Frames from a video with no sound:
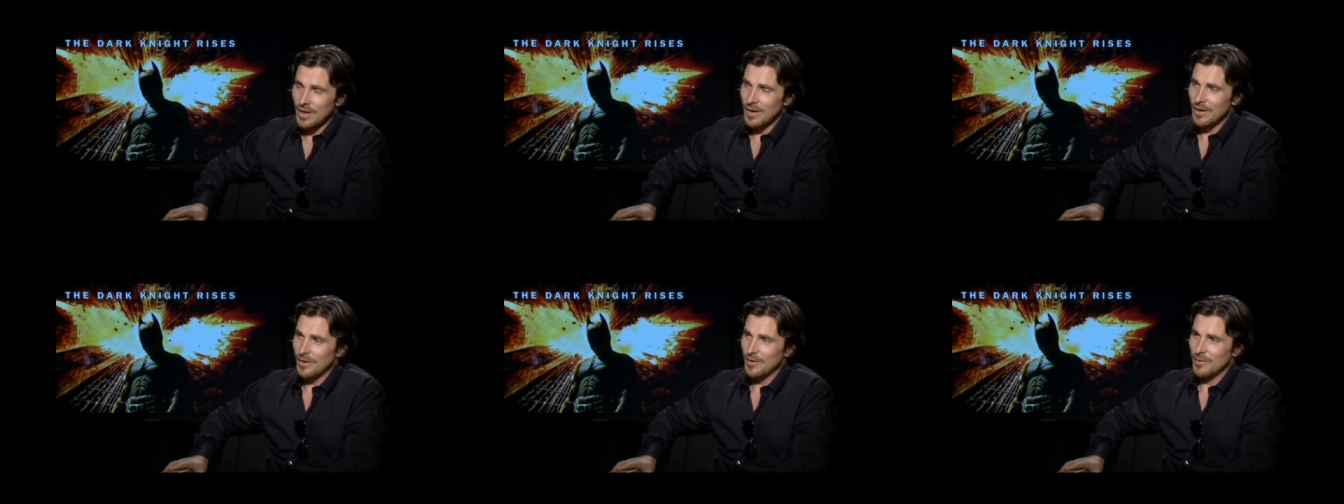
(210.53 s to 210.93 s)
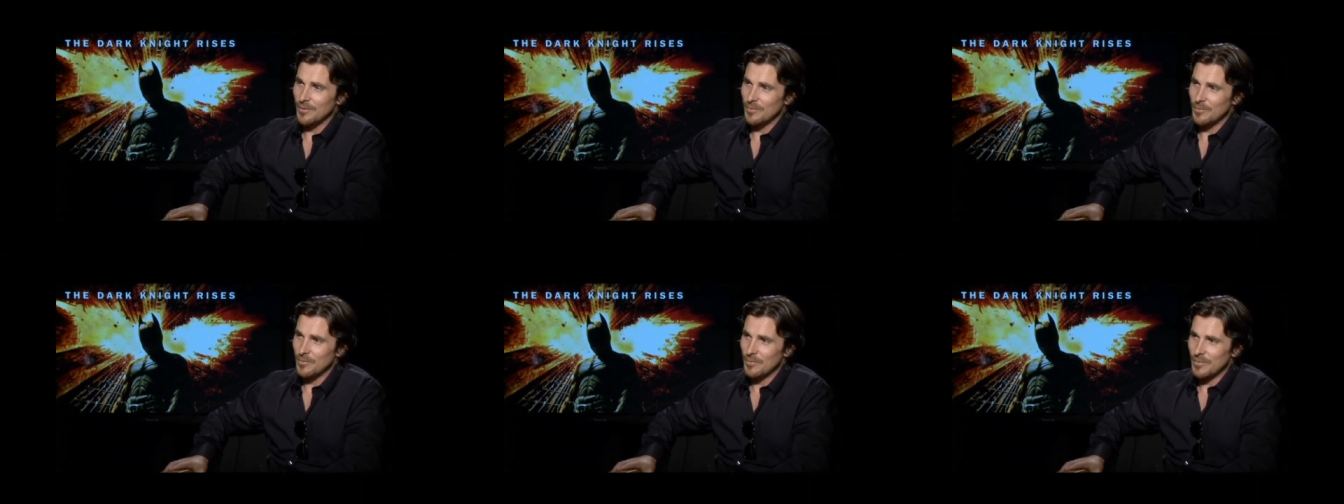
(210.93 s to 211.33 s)

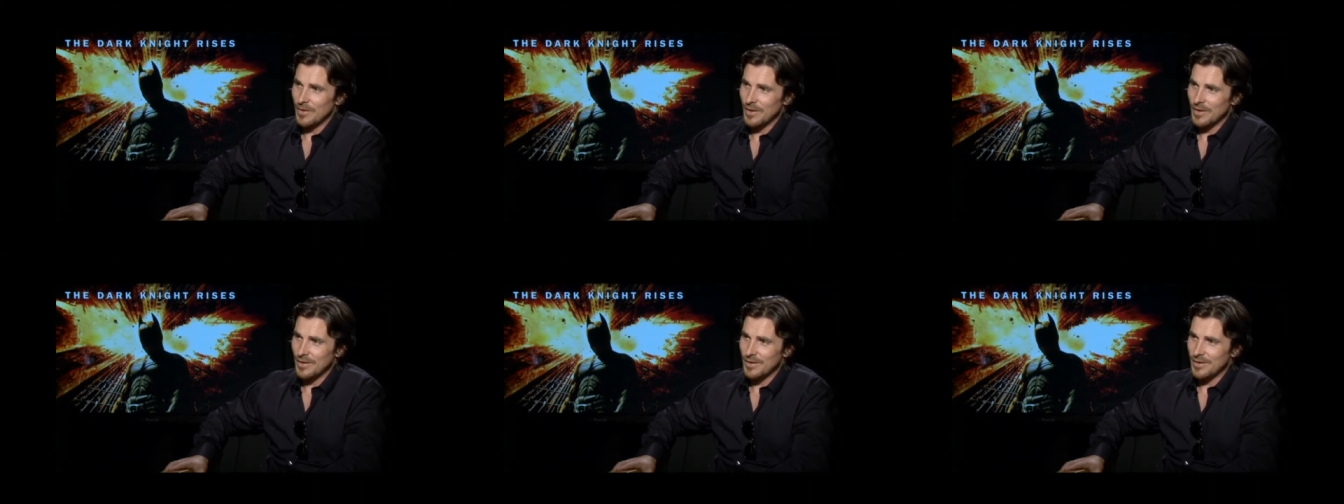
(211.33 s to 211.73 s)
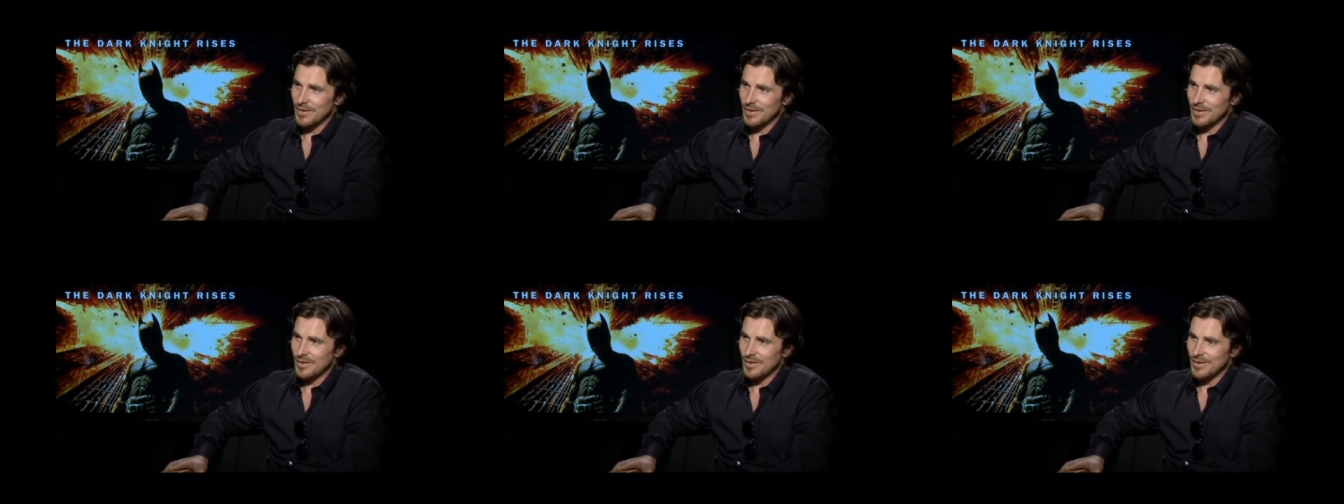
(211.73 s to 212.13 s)
Um, and,
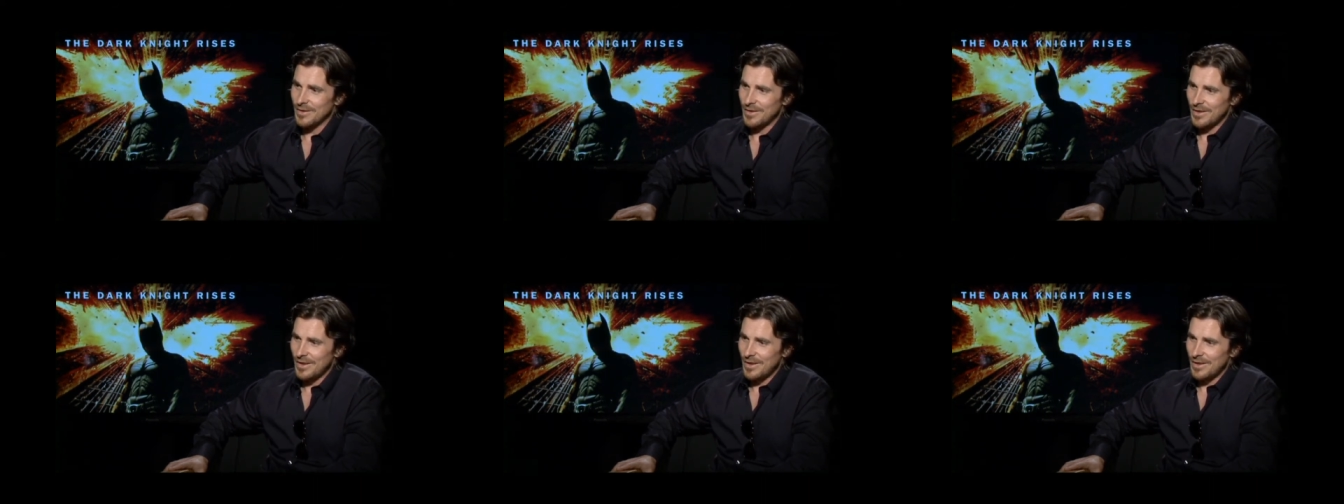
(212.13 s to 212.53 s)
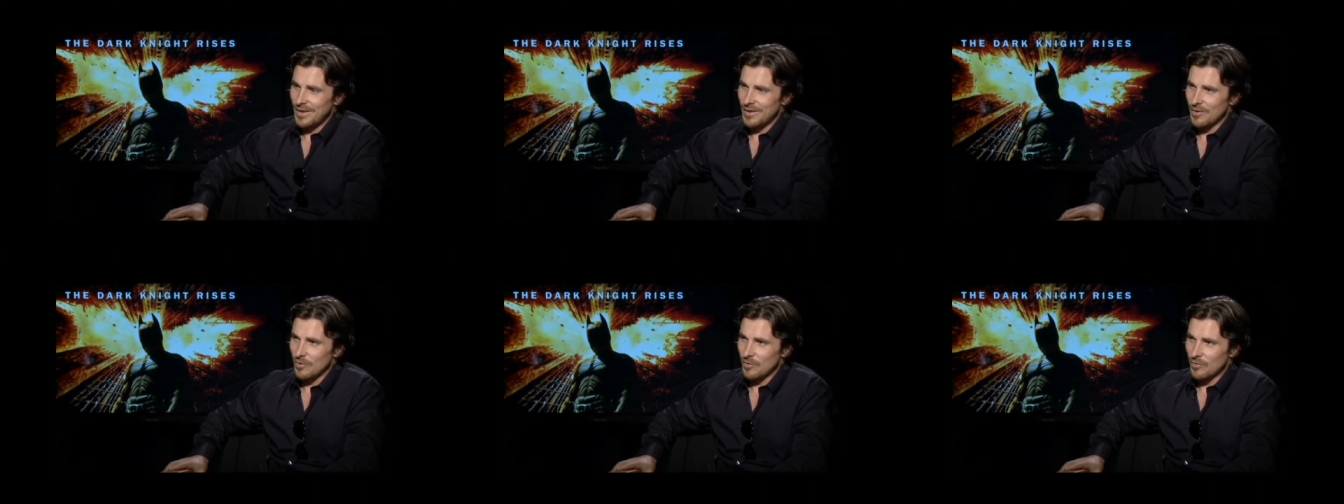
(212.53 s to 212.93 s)
uh,
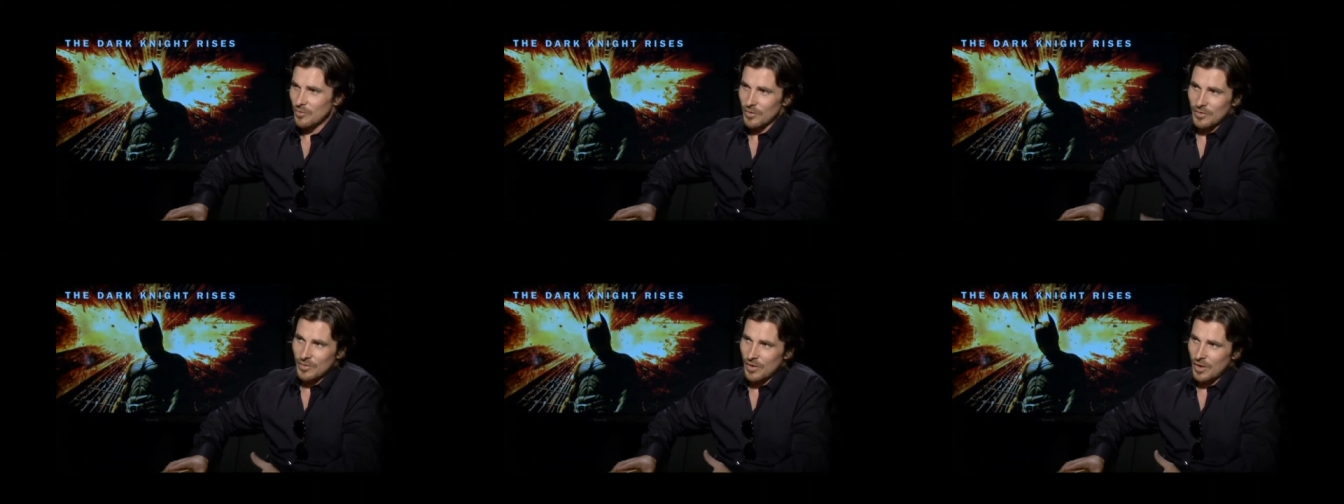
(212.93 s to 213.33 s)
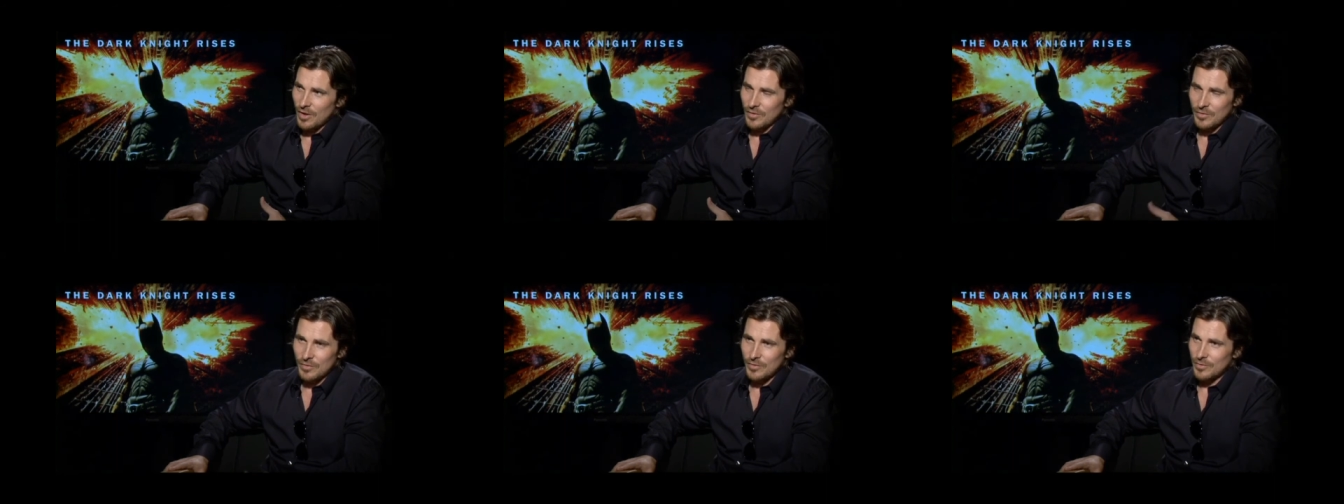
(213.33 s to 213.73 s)
you know, Chris
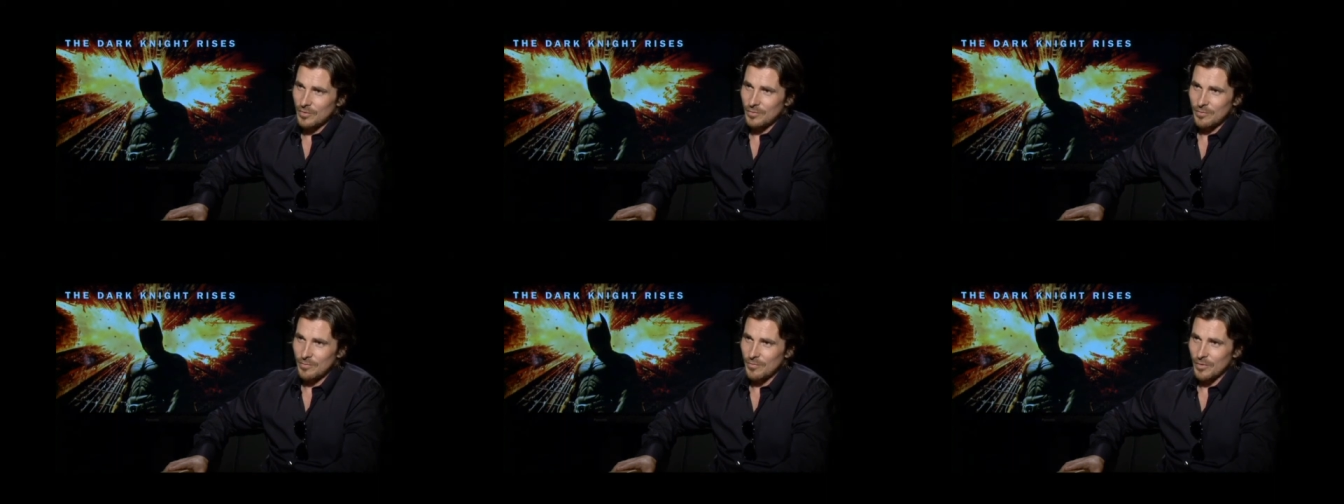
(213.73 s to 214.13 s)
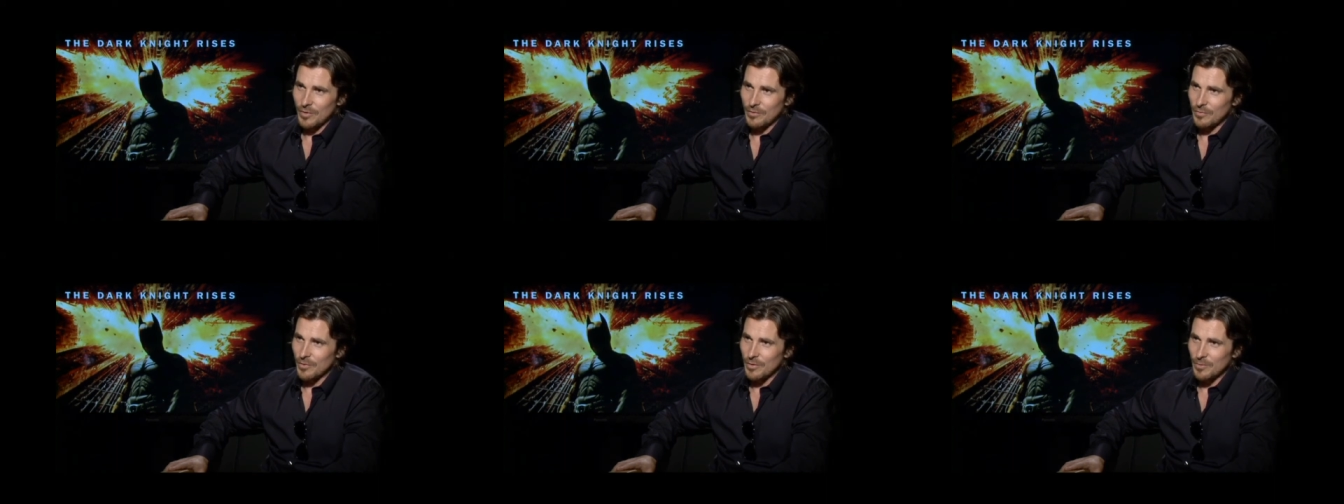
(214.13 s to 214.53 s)
costs
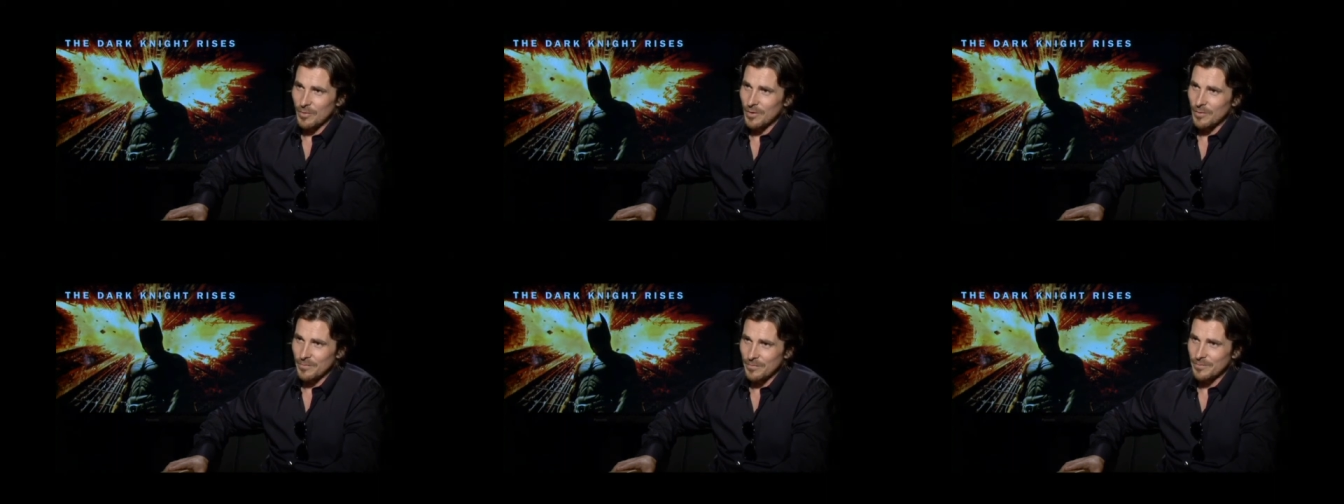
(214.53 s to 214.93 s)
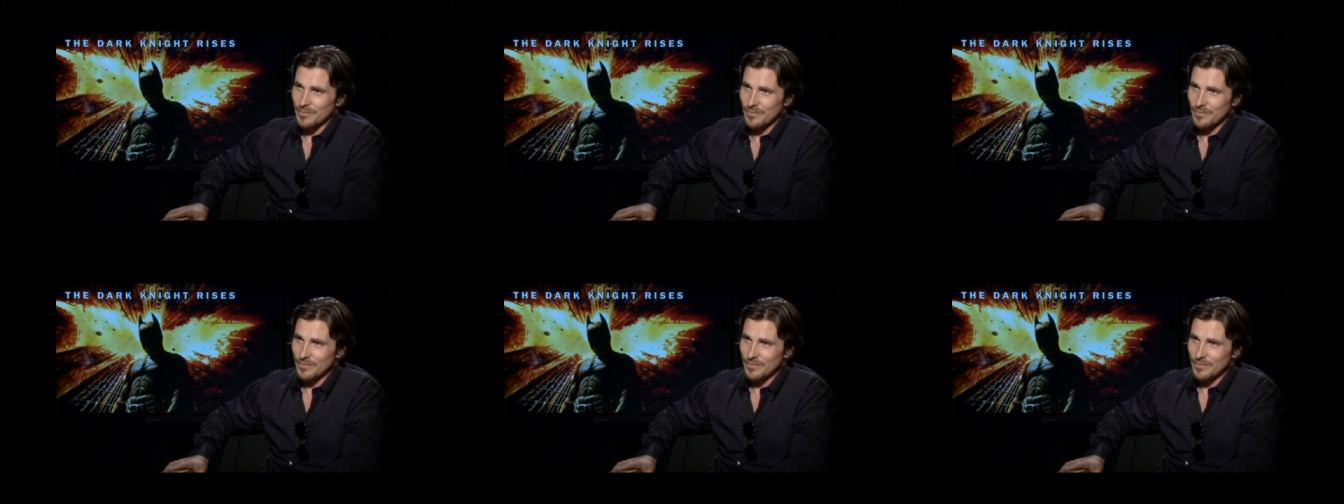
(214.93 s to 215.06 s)
very, very well.